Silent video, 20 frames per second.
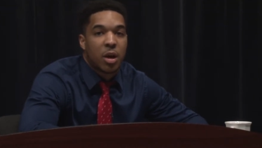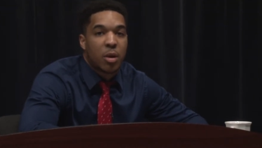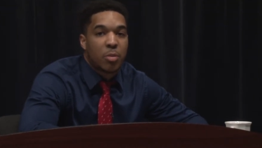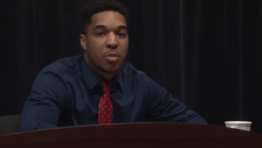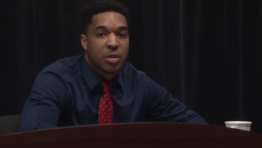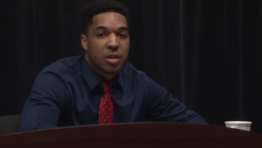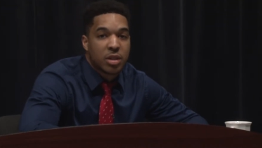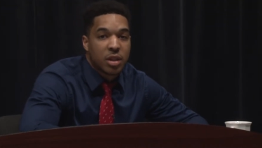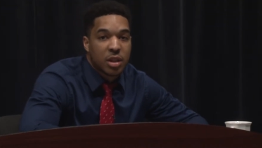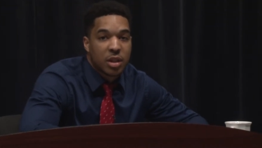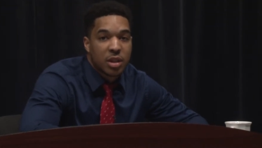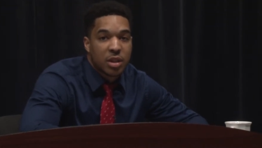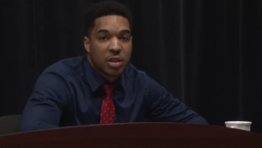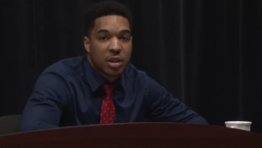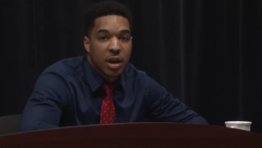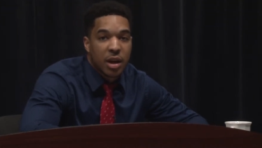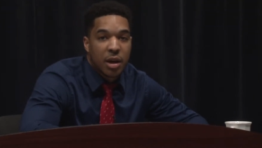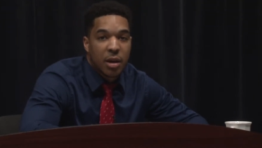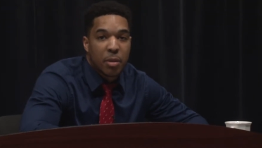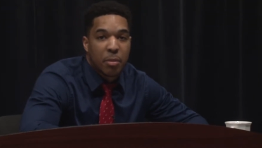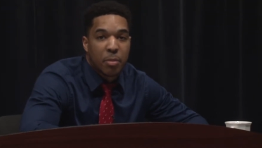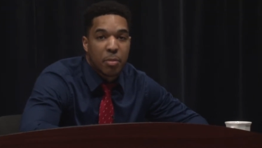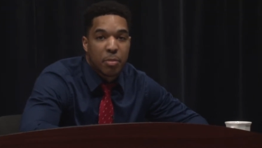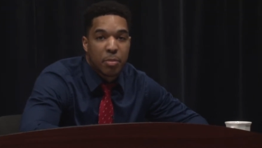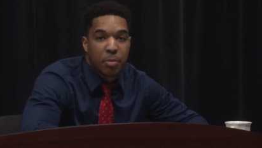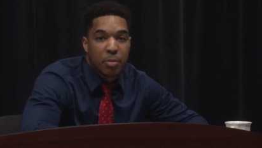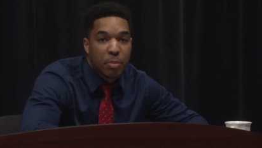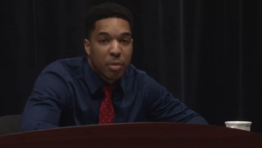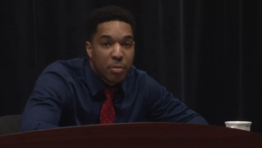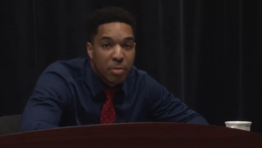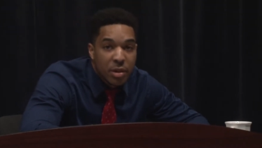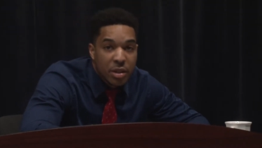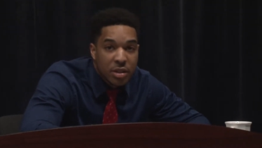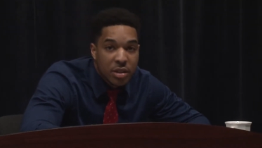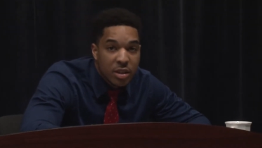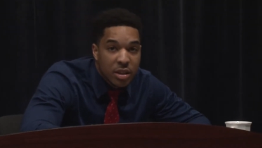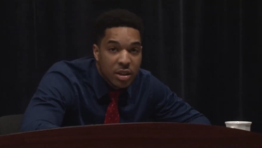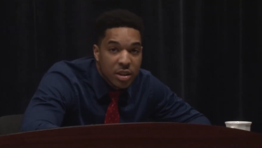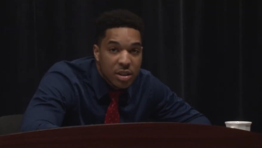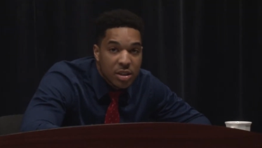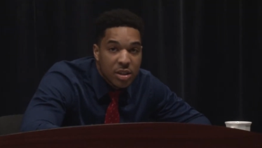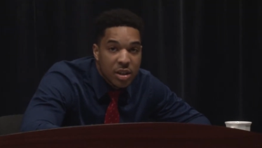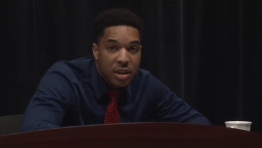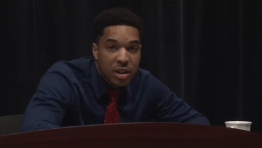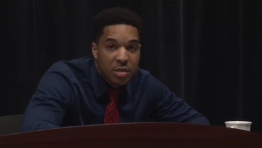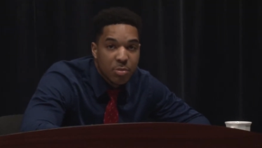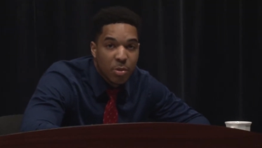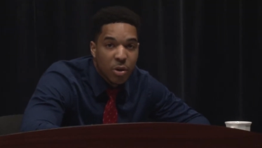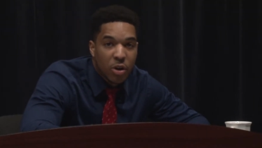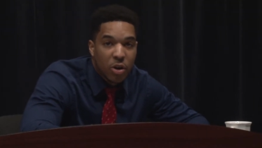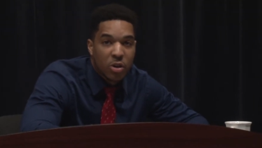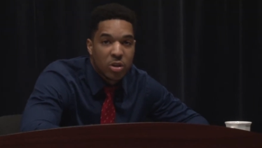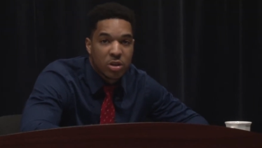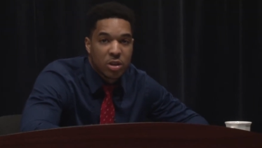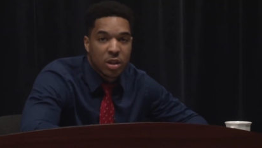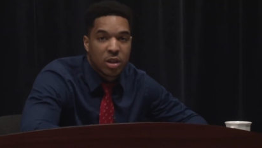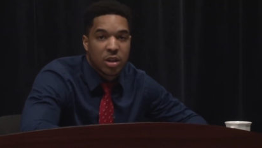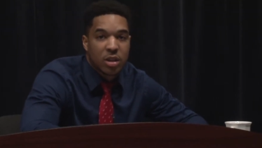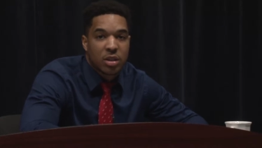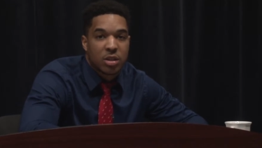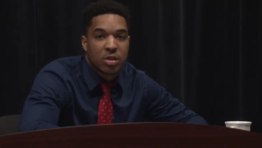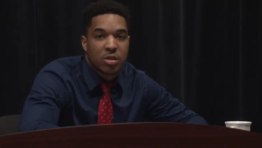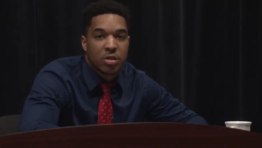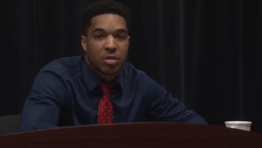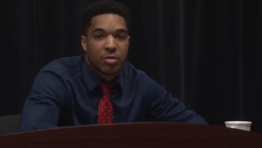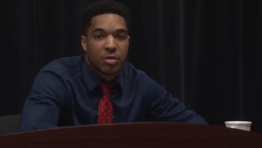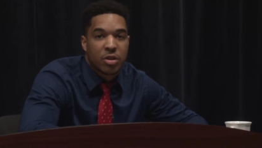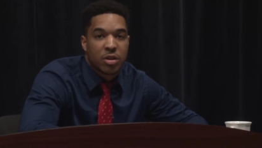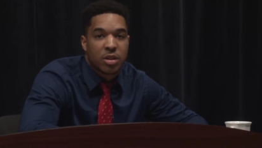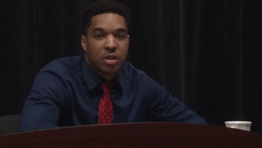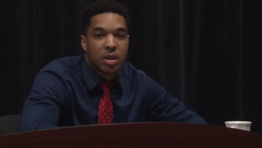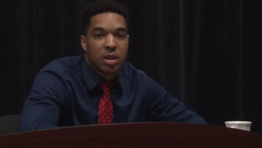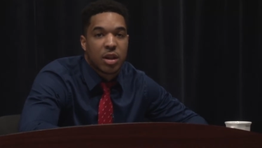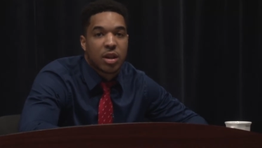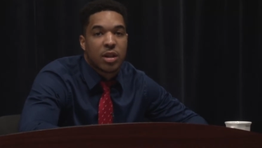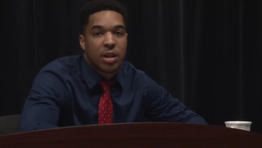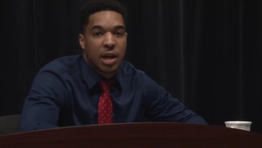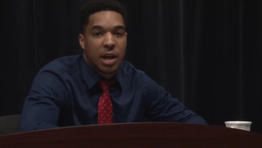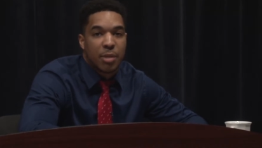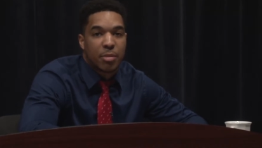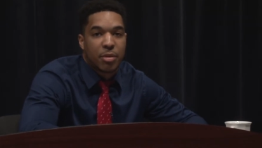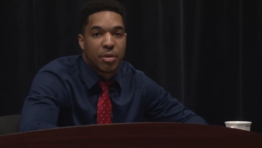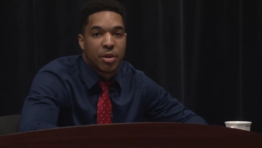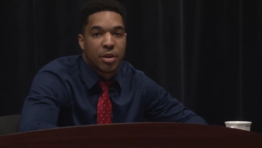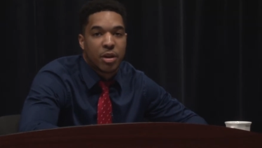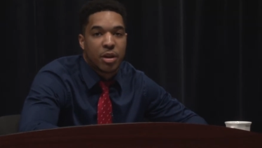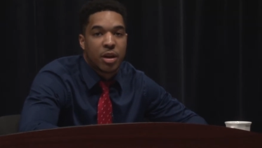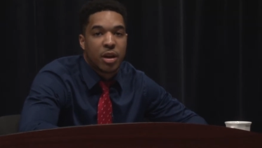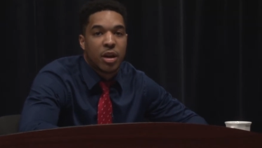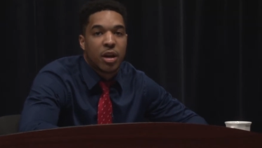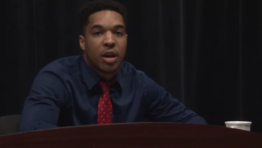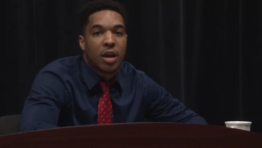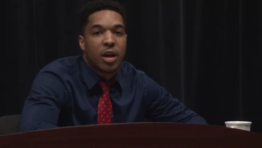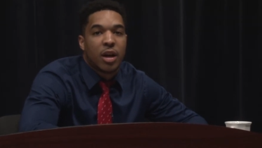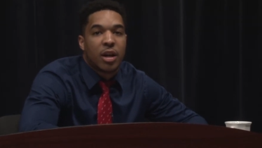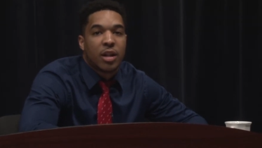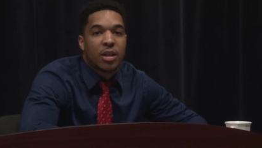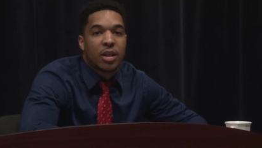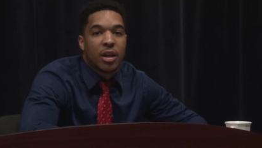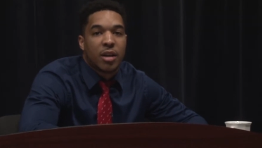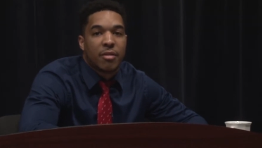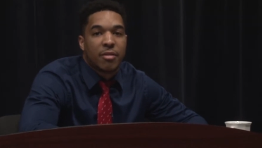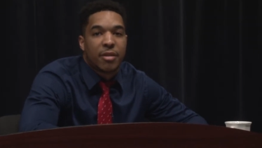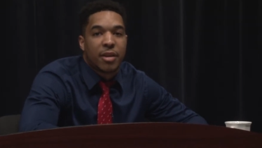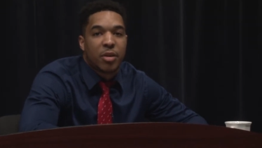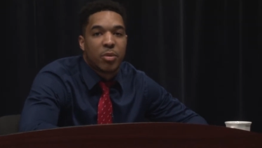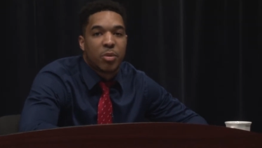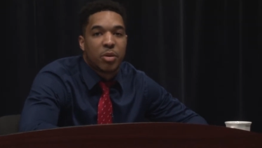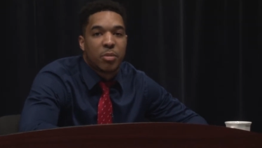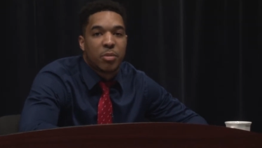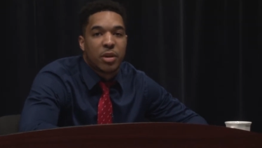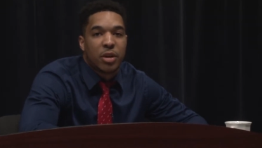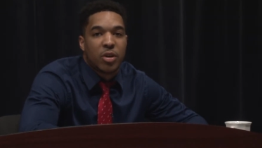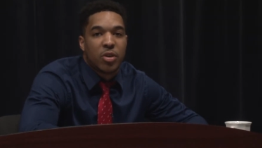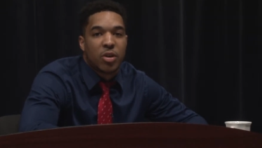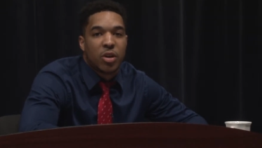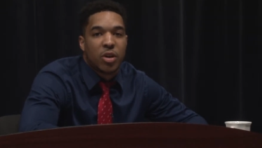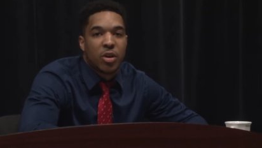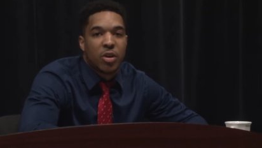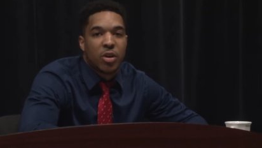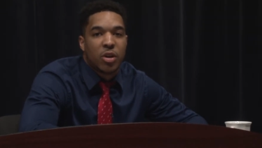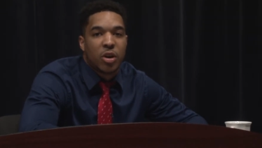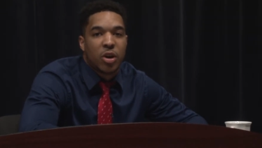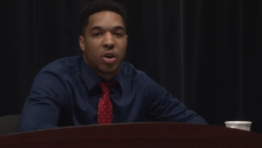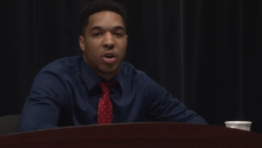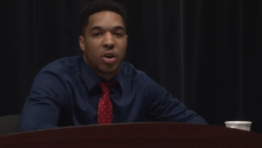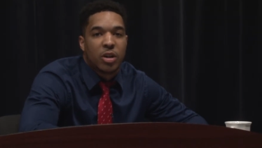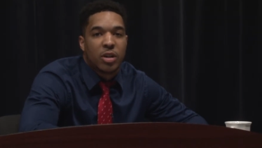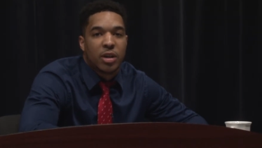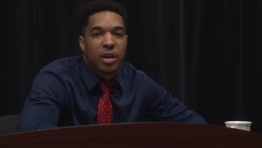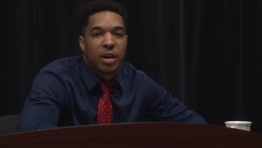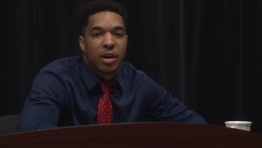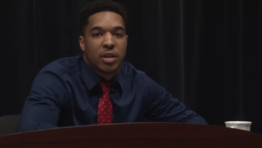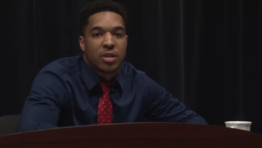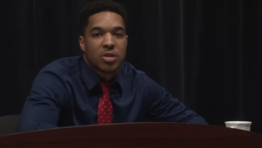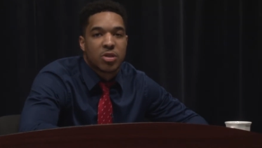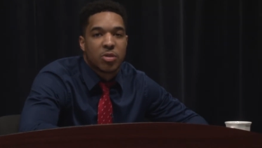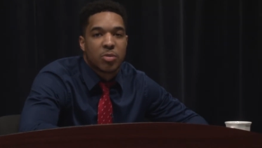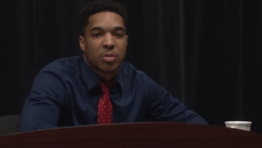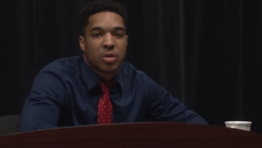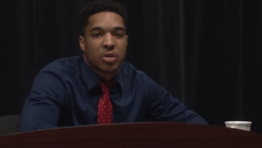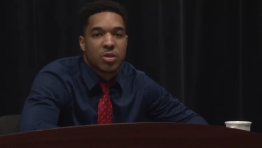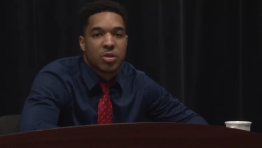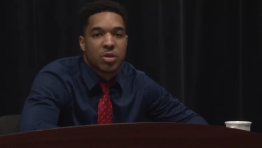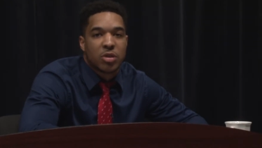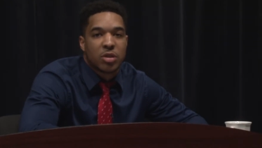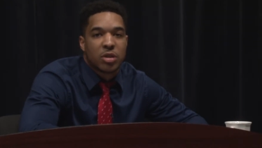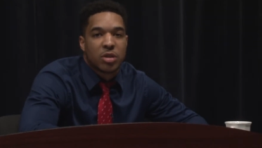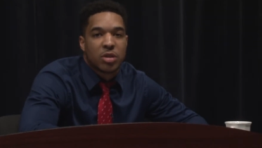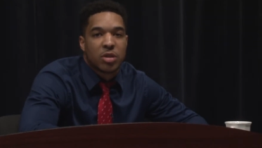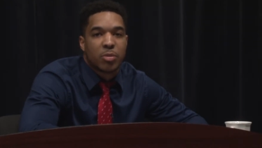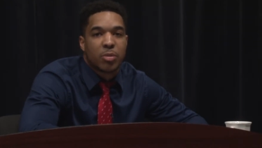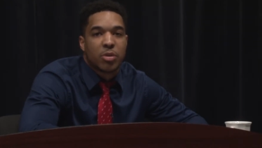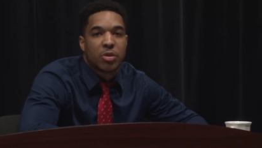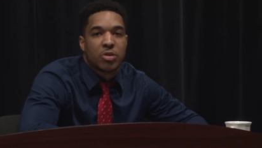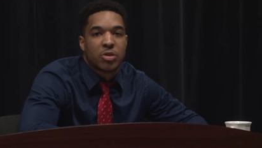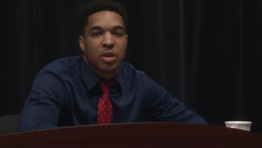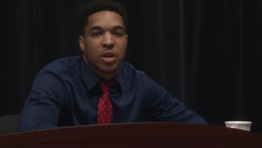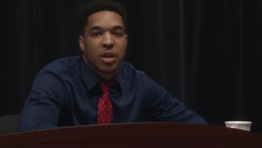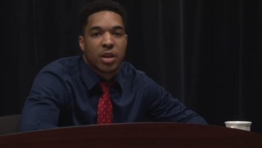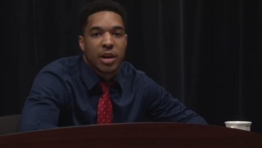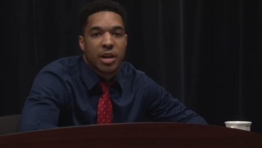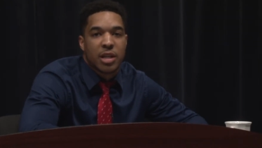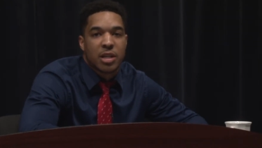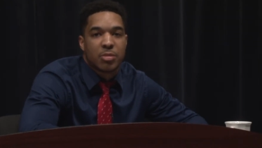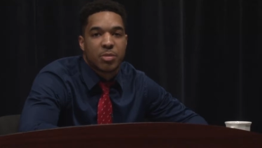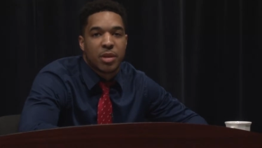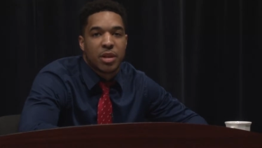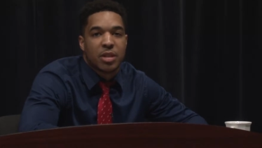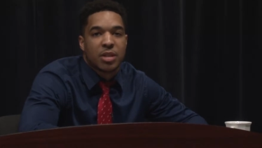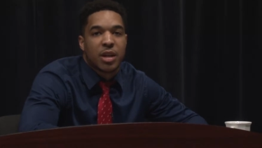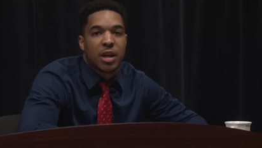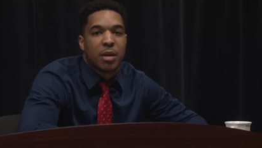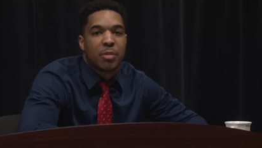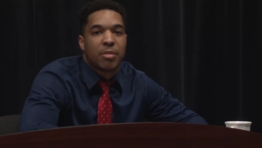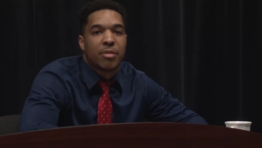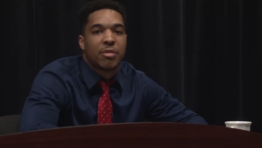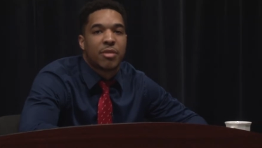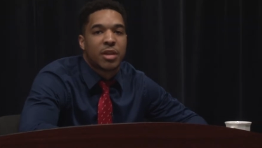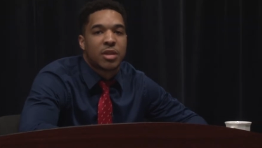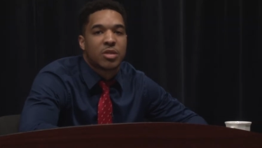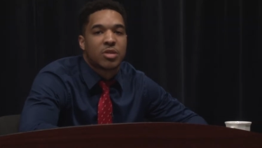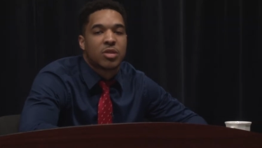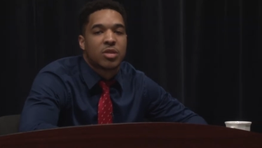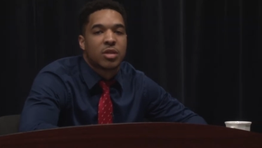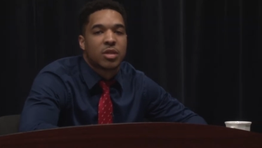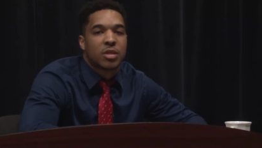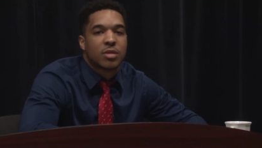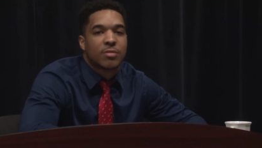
prestige and publicity, says Paul Jenkins, University Librarian. The event will be going on all day, so be sure to support your classmates and professors.